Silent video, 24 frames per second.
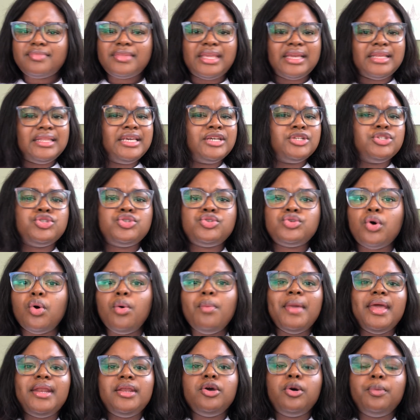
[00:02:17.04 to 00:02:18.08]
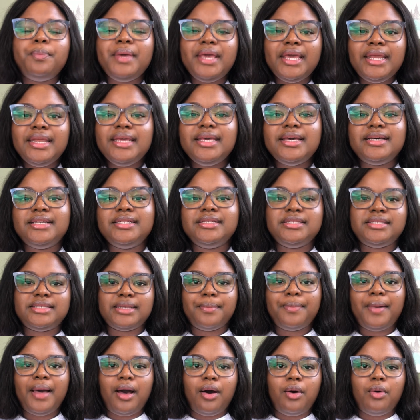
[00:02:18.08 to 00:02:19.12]
there's so many opinions
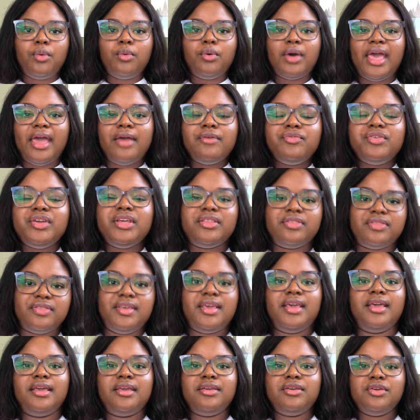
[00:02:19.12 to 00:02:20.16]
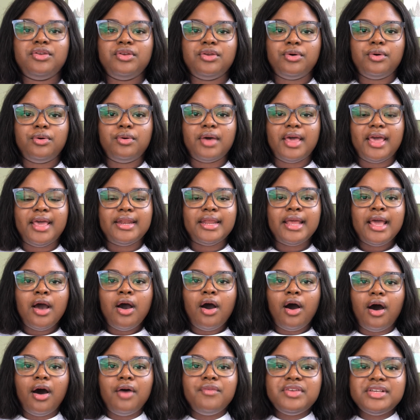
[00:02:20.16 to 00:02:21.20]
about everything, and
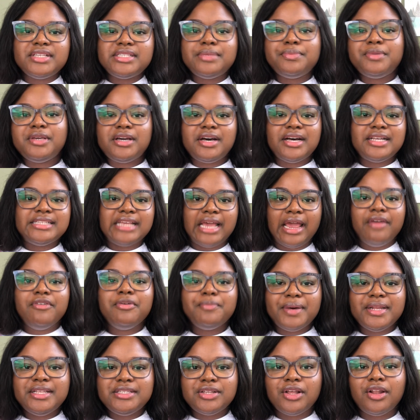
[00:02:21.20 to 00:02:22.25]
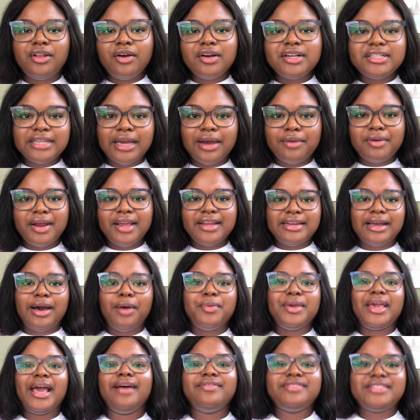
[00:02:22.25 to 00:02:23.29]
obviously because everybody's on lockdown right now,
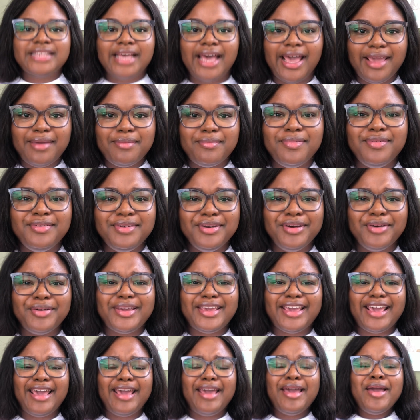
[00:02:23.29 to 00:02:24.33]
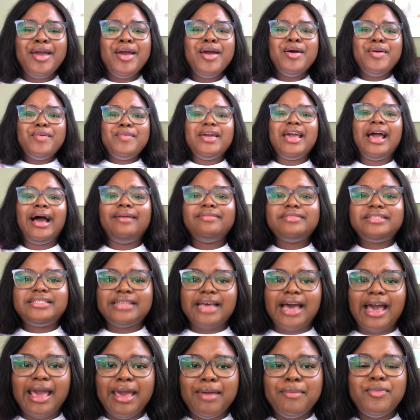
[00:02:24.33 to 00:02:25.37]
we have time, okay? We have
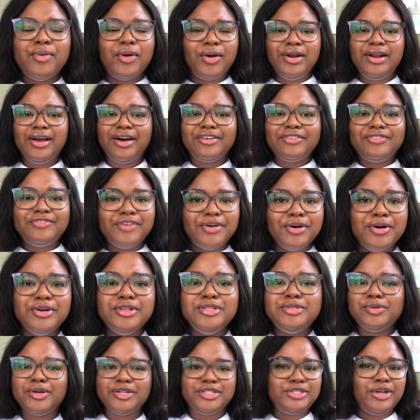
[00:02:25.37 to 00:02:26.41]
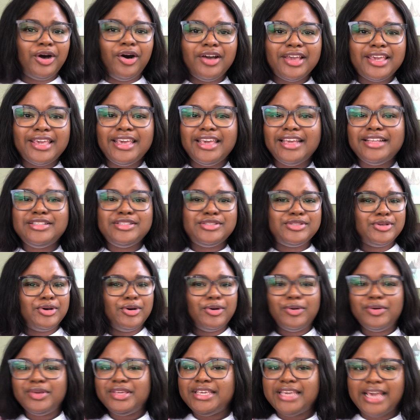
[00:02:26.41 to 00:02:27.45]
time, we're on our phones, we're talking.
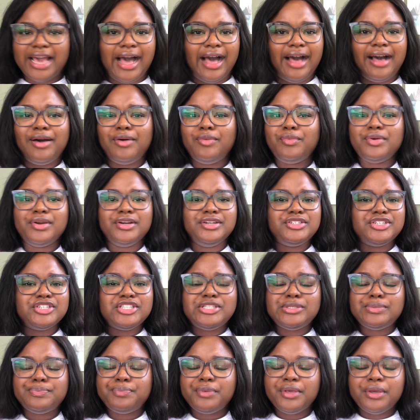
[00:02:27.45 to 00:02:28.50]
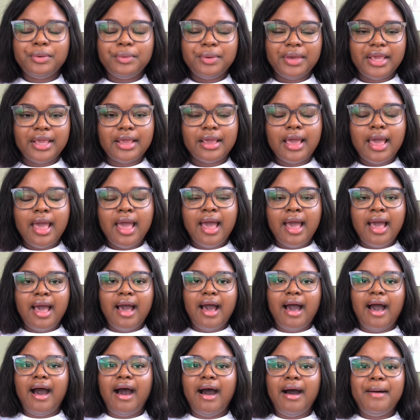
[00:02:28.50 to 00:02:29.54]
So yeah, we're just spewing.
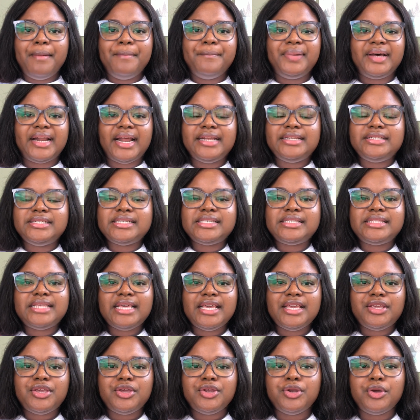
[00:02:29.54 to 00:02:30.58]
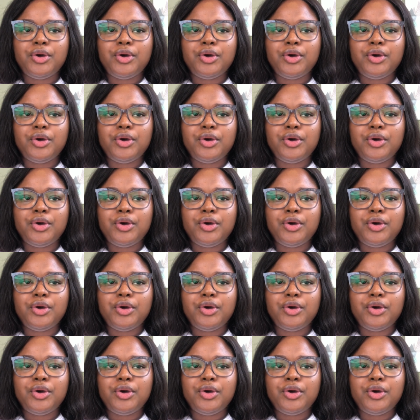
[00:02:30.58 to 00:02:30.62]
But I just think,